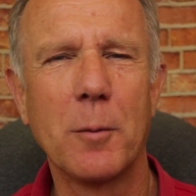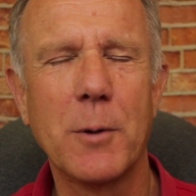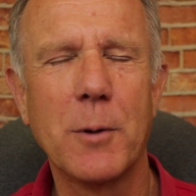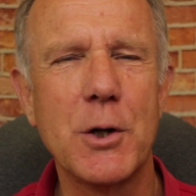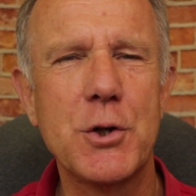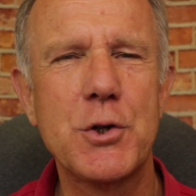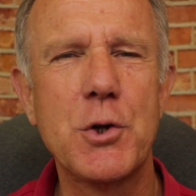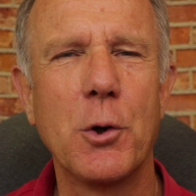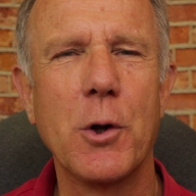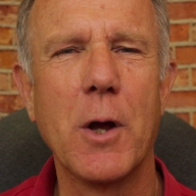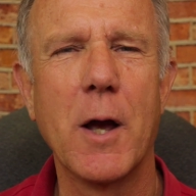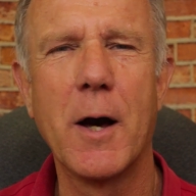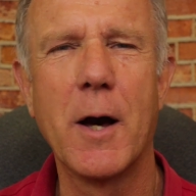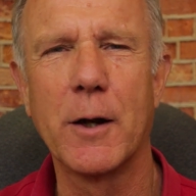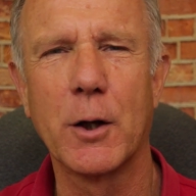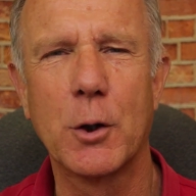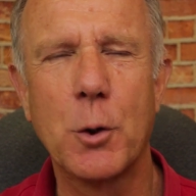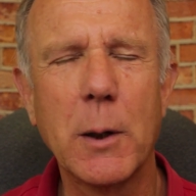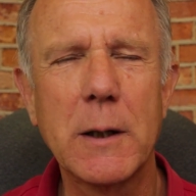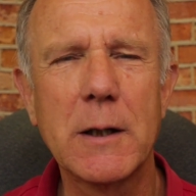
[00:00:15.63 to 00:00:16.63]
I'm going to show you how
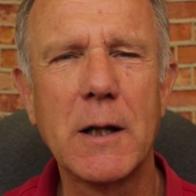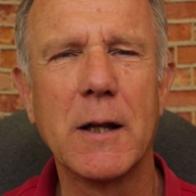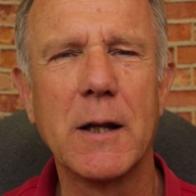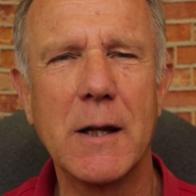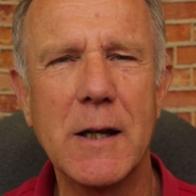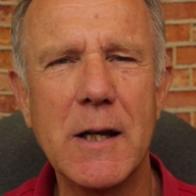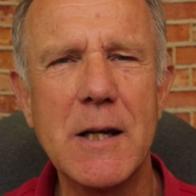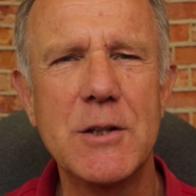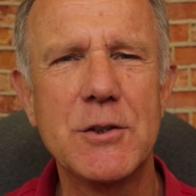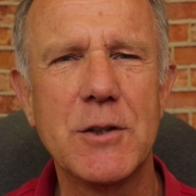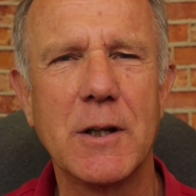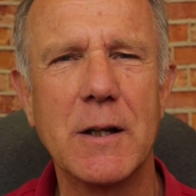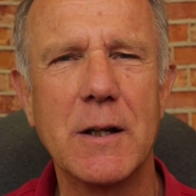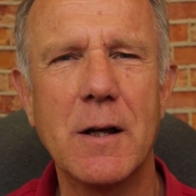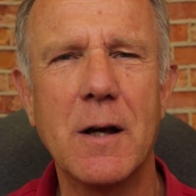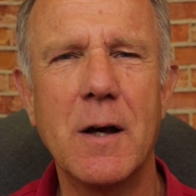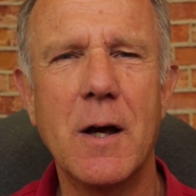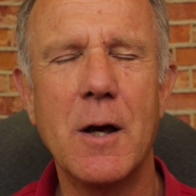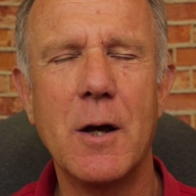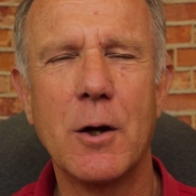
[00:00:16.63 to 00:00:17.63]
to quickly and
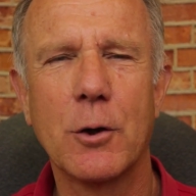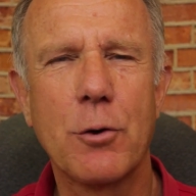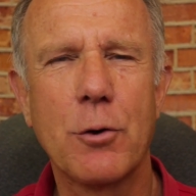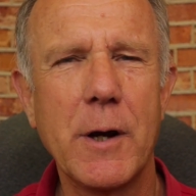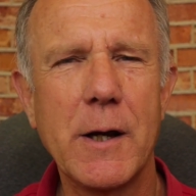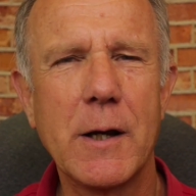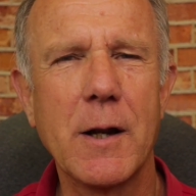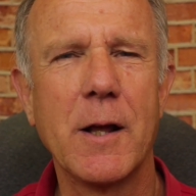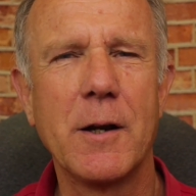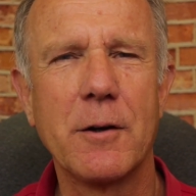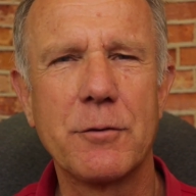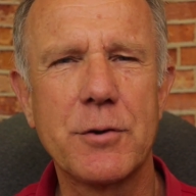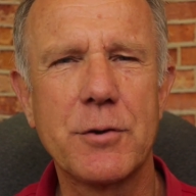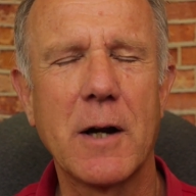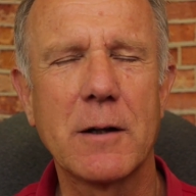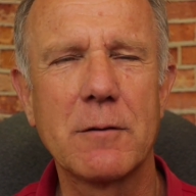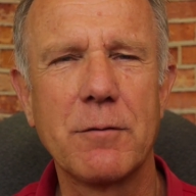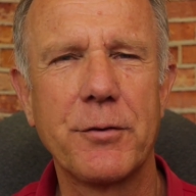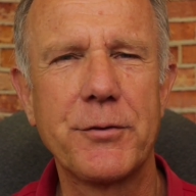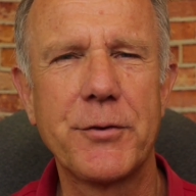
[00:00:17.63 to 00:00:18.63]
easily create an
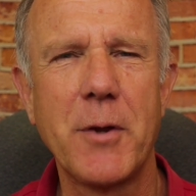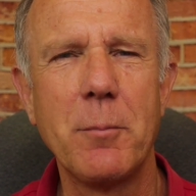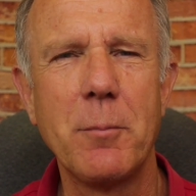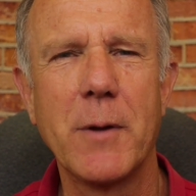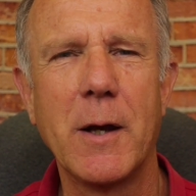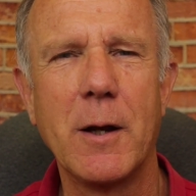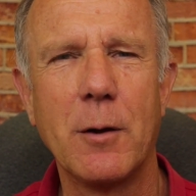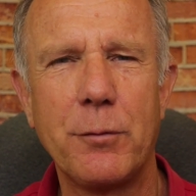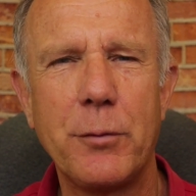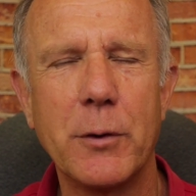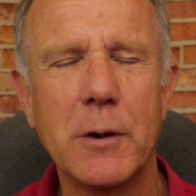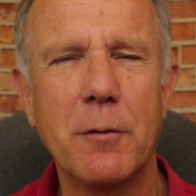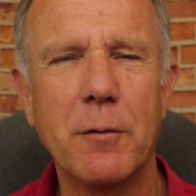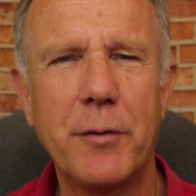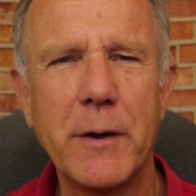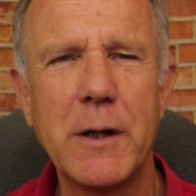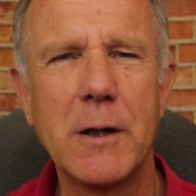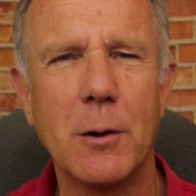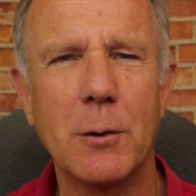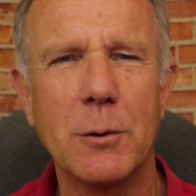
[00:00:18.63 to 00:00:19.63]
attractive thumbnail for your
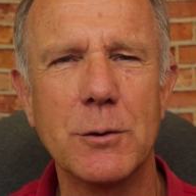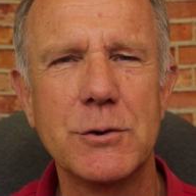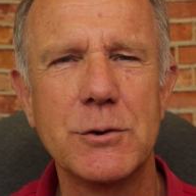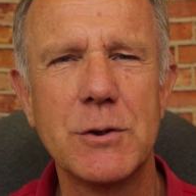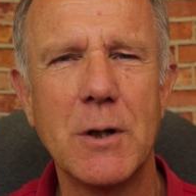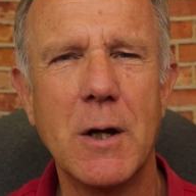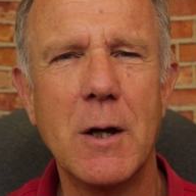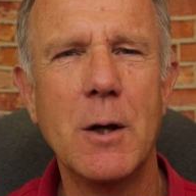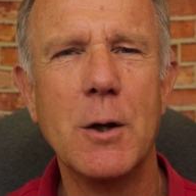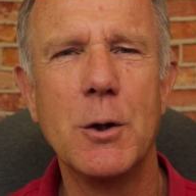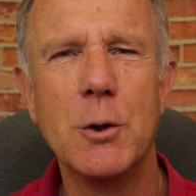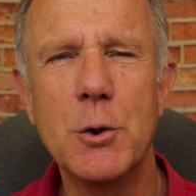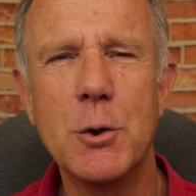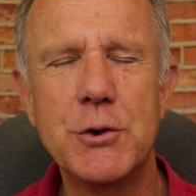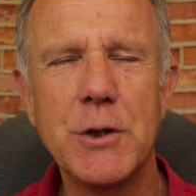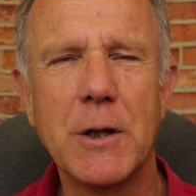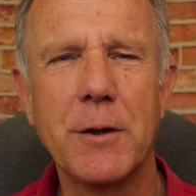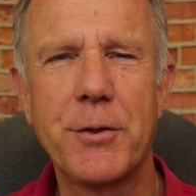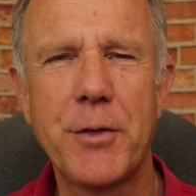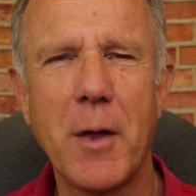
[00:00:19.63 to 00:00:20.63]
videos
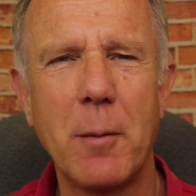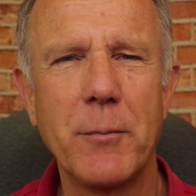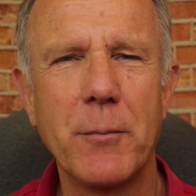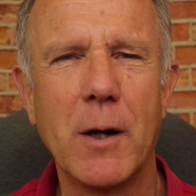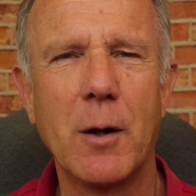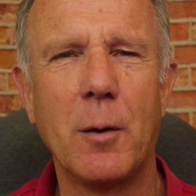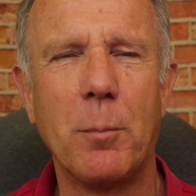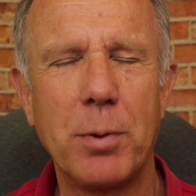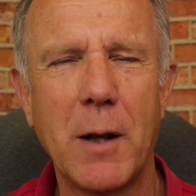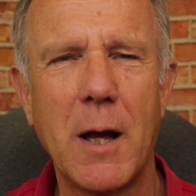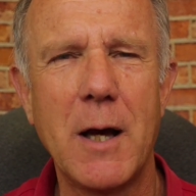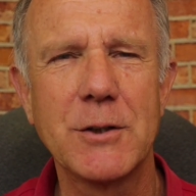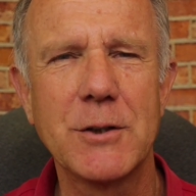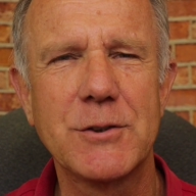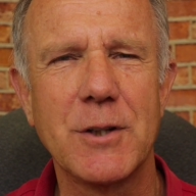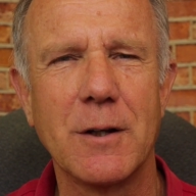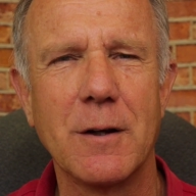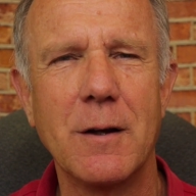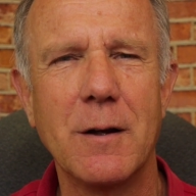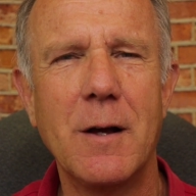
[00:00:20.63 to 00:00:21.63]
using Thumbnail
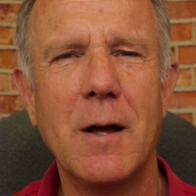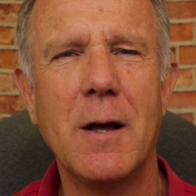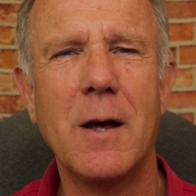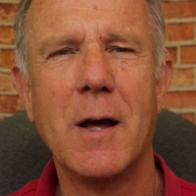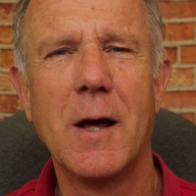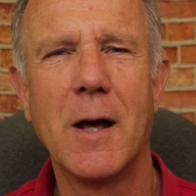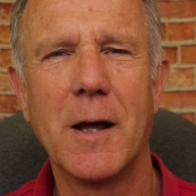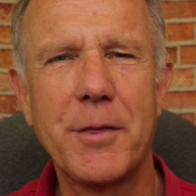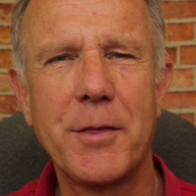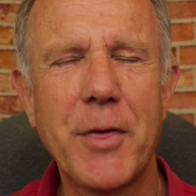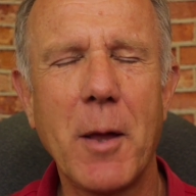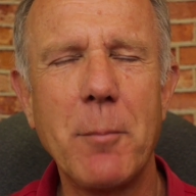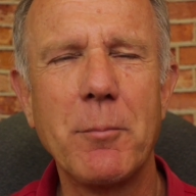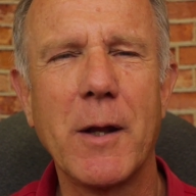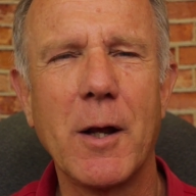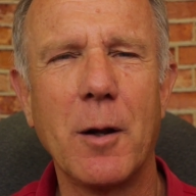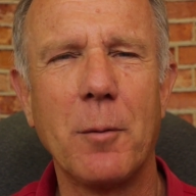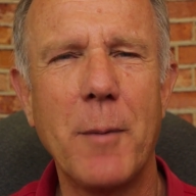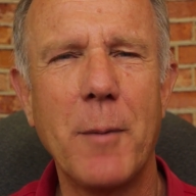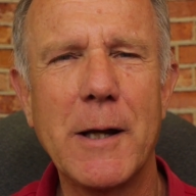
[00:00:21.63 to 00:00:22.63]
Blaster, a
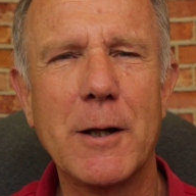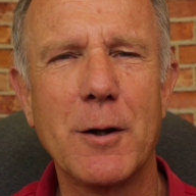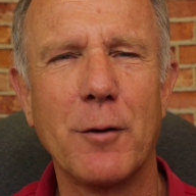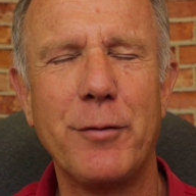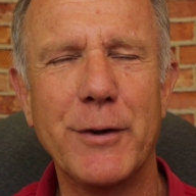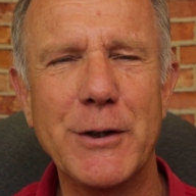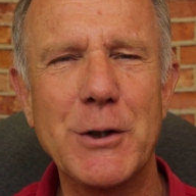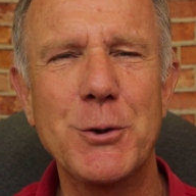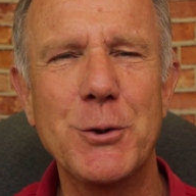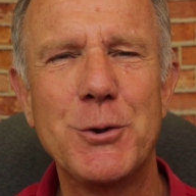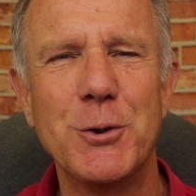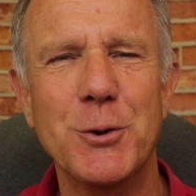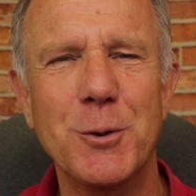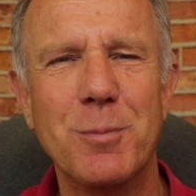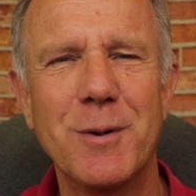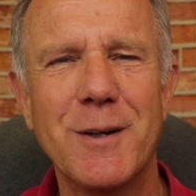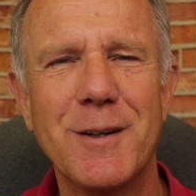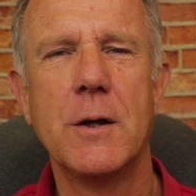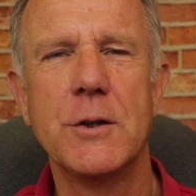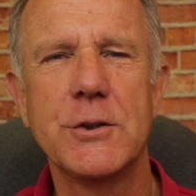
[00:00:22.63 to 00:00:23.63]
thumbnail maker for
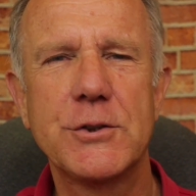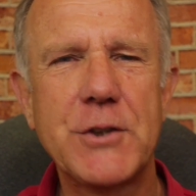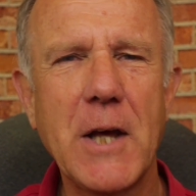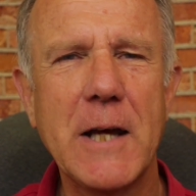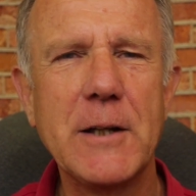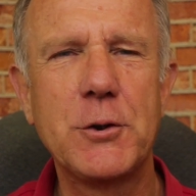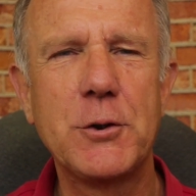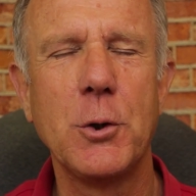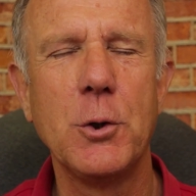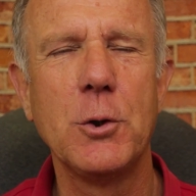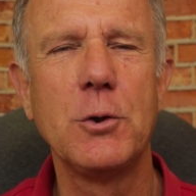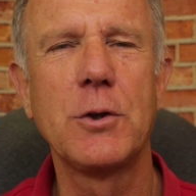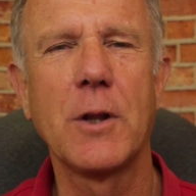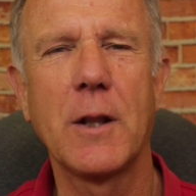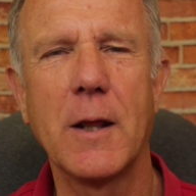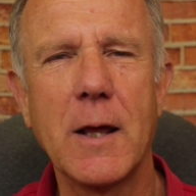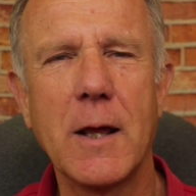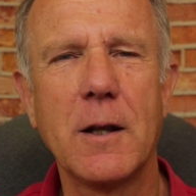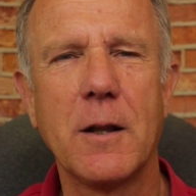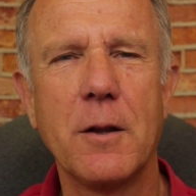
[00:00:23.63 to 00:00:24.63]
YouTube. Stay tuned to
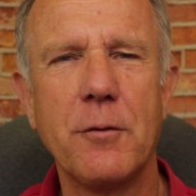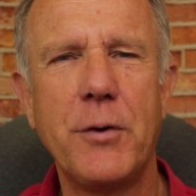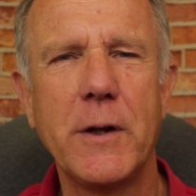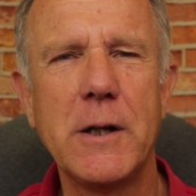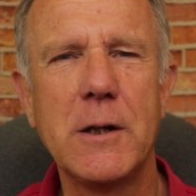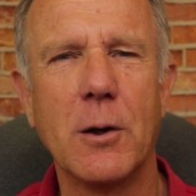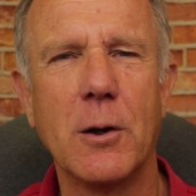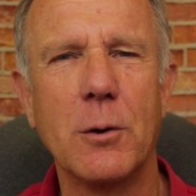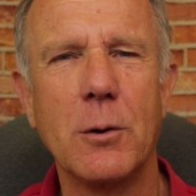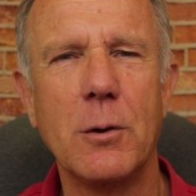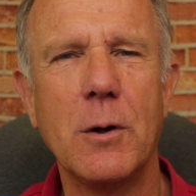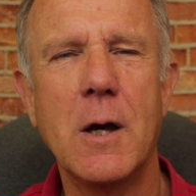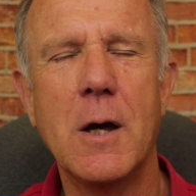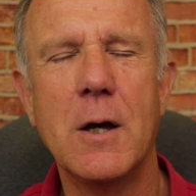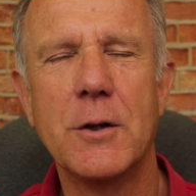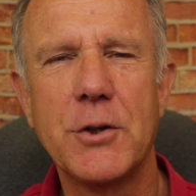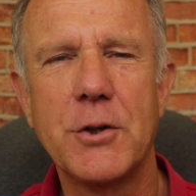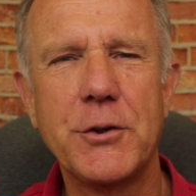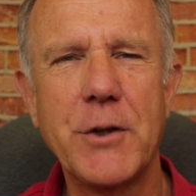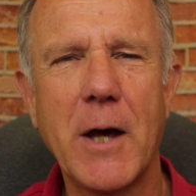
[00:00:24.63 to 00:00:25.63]
the end of the video
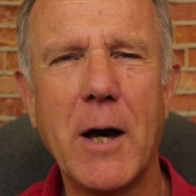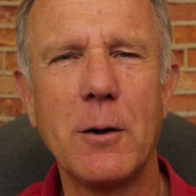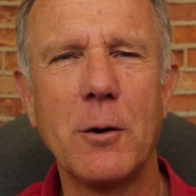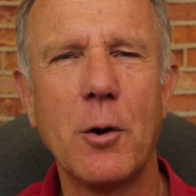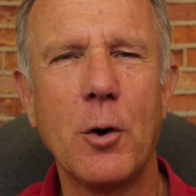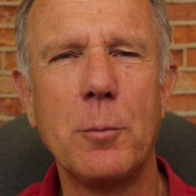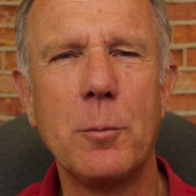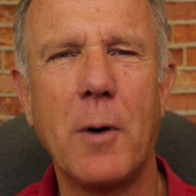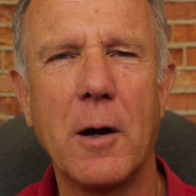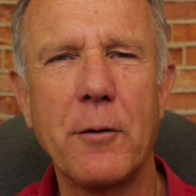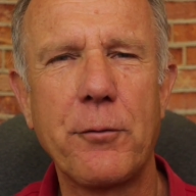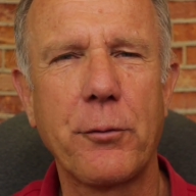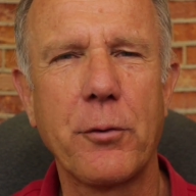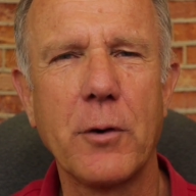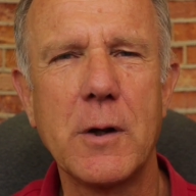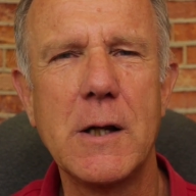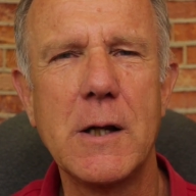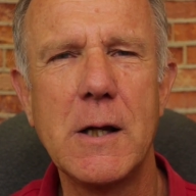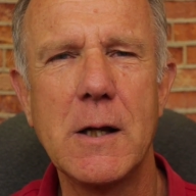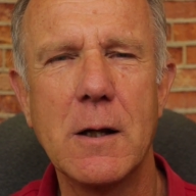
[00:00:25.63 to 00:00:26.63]
to download my
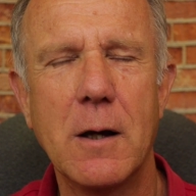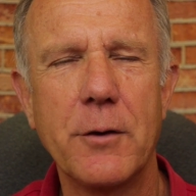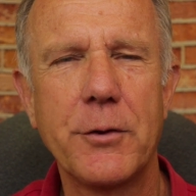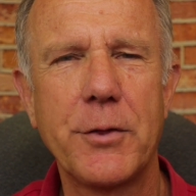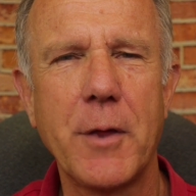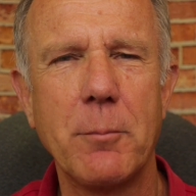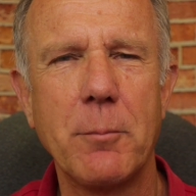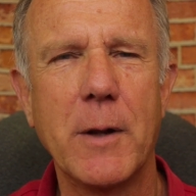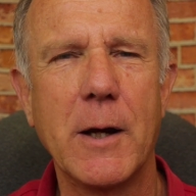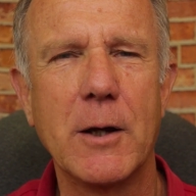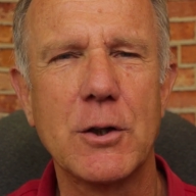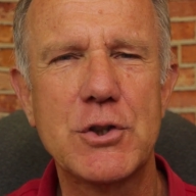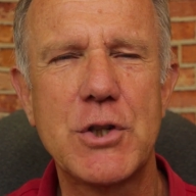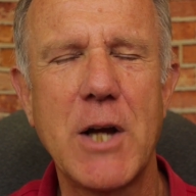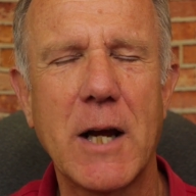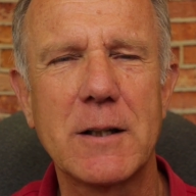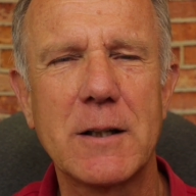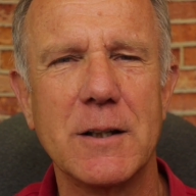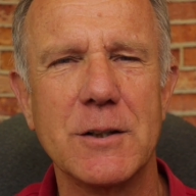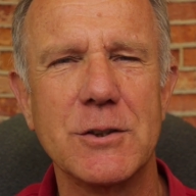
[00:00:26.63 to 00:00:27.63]
free thumbnail
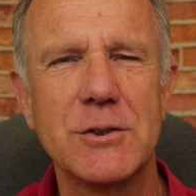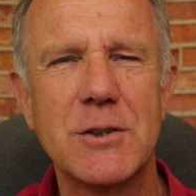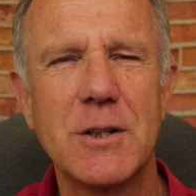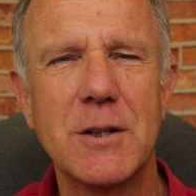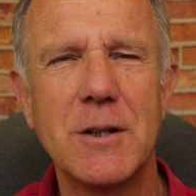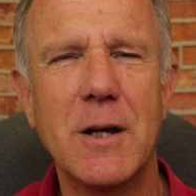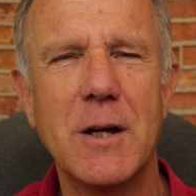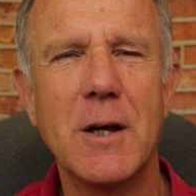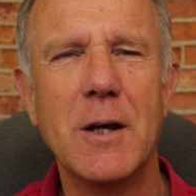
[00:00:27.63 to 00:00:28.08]
checklist